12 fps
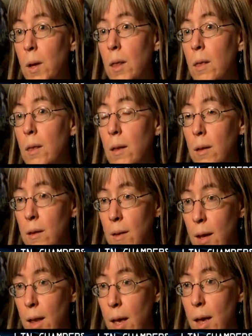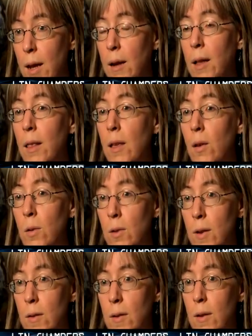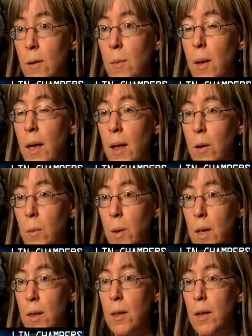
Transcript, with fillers: with sunlight in the Earth system and with